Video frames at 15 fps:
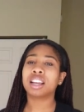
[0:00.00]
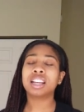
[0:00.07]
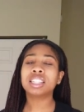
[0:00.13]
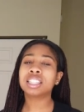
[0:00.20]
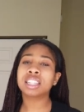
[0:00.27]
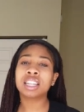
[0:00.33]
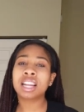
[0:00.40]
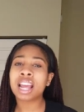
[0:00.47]

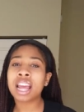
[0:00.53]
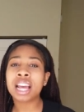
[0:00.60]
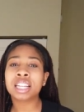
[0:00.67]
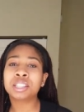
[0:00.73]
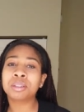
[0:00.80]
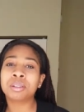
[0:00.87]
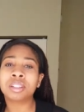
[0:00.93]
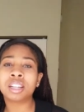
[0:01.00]
Issa didn't
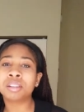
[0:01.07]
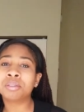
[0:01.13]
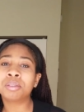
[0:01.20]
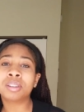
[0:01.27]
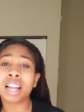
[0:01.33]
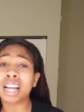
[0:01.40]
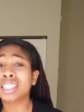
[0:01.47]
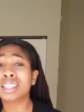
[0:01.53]
ask you if
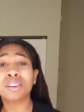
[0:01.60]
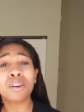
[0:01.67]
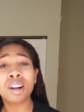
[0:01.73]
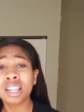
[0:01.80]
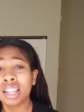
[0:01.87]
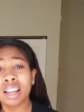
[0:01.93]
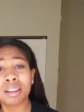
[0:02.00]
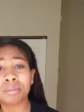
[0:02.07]
you liked it
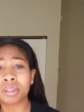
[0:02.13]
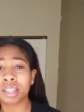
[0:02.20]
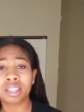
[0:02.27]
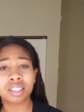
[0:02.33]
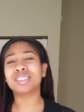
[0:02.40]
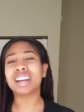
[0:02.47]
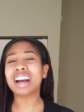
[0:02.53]
or loved it.